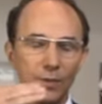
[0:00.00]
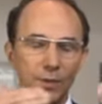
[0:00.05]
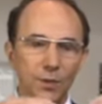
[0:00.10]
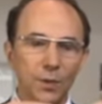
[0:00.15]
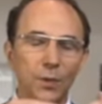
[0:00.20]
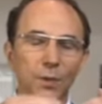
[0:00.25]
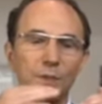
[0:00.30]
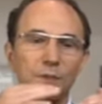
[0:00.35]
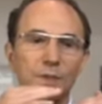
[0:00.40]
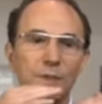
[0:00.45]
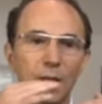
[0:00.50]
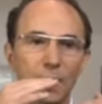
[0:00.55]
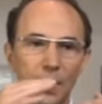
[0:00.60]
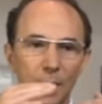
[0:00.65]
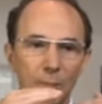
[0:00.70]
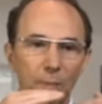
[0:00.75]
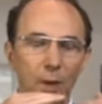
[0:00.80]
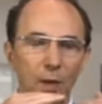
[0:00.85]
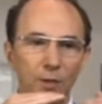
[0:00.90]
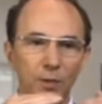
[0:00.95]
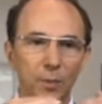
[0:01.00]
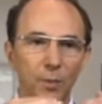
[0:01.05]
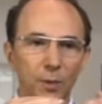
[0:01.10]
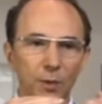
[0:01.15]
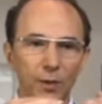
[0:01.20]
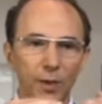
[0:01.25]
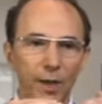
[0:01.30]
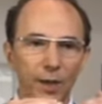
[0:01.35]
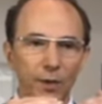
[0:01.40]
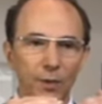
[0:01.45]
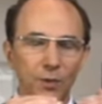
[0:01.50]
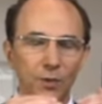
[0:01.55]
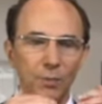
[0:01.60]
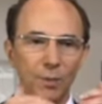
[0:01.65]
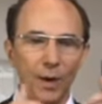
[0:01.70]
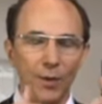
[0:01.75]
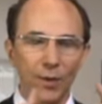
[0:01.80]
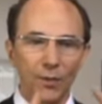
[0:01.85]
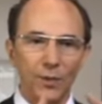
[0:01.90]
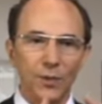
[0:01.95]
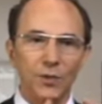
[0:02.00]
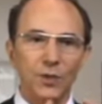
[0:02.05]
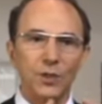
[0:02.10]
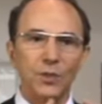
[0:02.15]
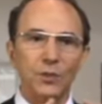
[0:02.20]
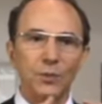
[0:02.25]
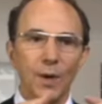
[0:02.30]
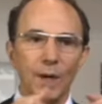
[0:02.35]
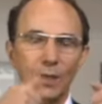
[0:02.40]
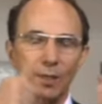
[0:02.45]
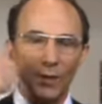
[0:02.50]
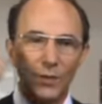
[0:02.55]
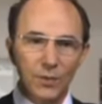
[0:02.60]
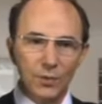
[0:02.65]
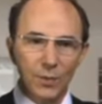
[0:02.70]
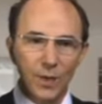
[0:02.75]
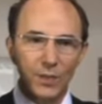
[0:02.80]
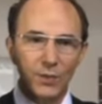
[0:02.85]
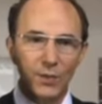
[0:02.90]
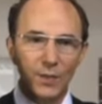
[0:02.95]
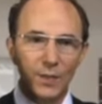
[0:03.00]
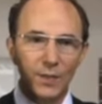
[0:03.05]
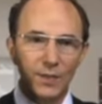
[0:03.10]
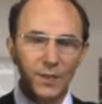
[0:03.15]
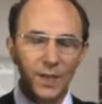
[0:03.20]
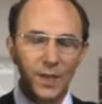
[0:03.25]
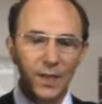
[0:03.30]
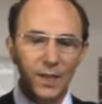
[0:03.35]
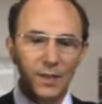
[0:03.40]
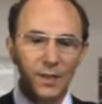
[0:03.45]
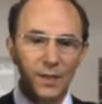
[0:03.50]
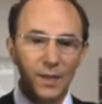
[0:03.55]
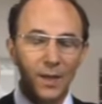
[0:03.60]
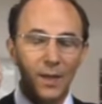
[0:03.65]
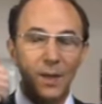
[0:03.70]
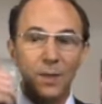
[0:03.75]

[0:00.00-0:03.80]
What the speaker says: So it's done at multiple layers rather than just try to stretch the skin,